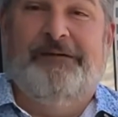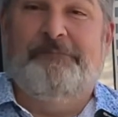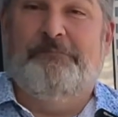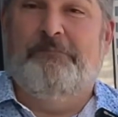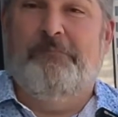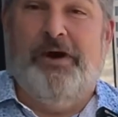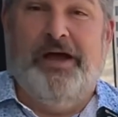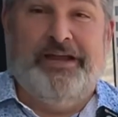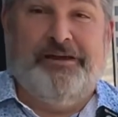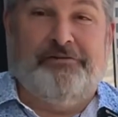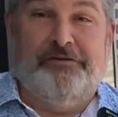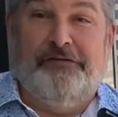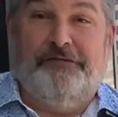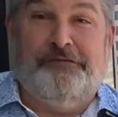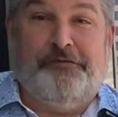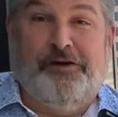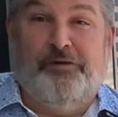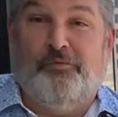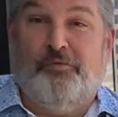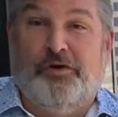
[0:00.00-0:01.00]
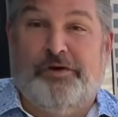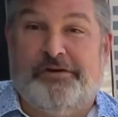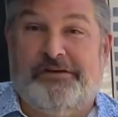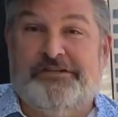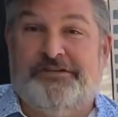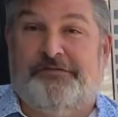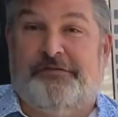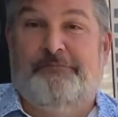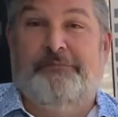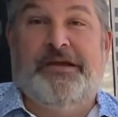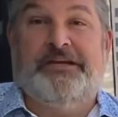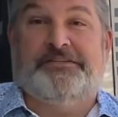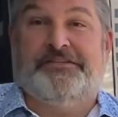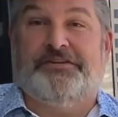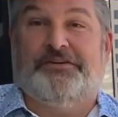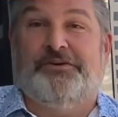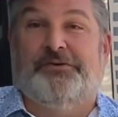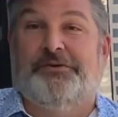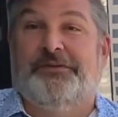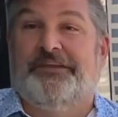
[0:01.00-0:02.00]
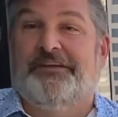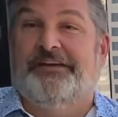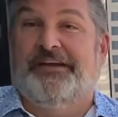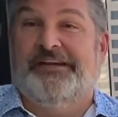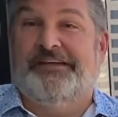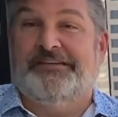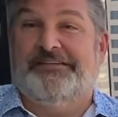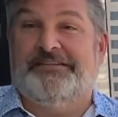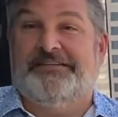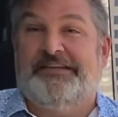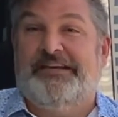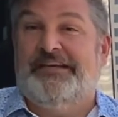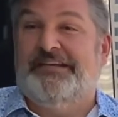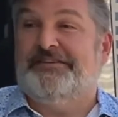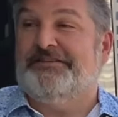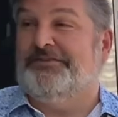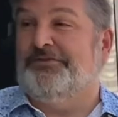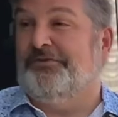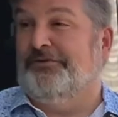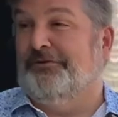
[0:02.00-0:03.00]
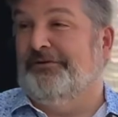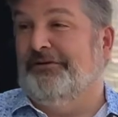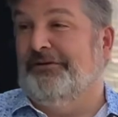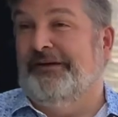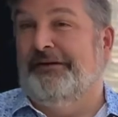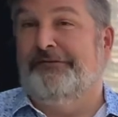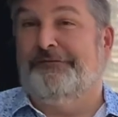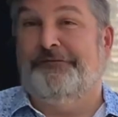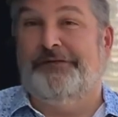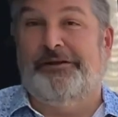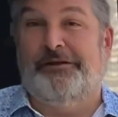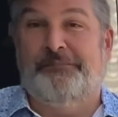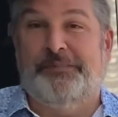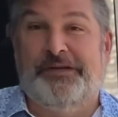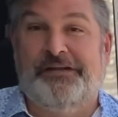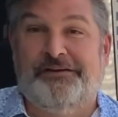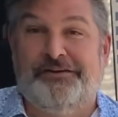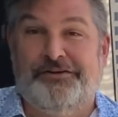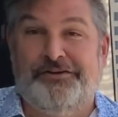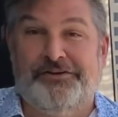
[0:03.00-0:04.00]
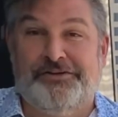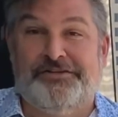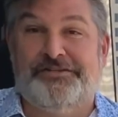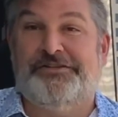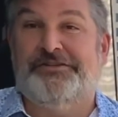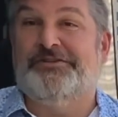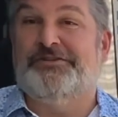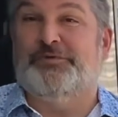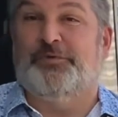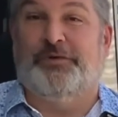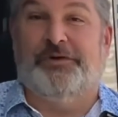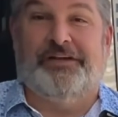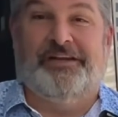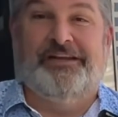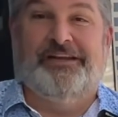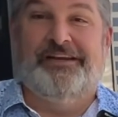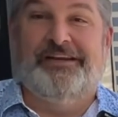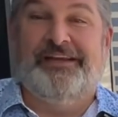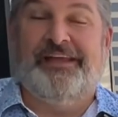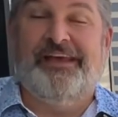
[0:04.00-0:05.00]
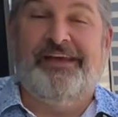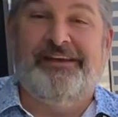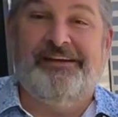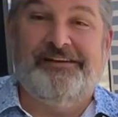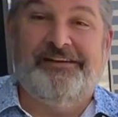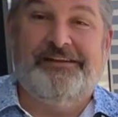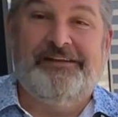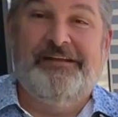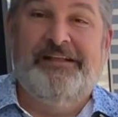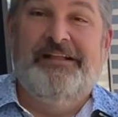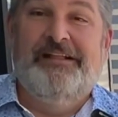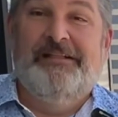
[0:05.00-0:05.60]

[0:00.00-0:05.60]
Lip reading: migrant farm workers from Mexico in the United States, or Filipino nurses working in Canada,